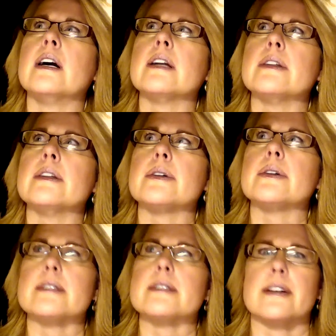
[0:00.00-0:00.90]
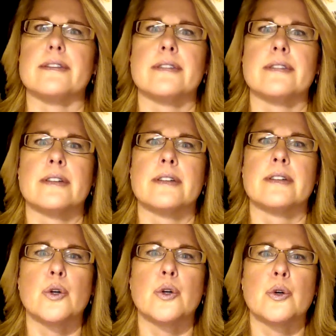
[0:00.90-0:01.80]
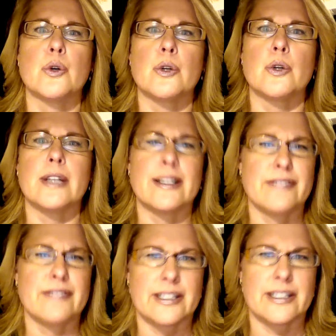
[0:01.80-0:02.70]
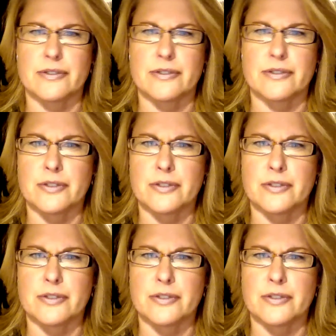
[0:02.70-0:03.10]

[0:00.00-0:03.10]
note to self, not effective.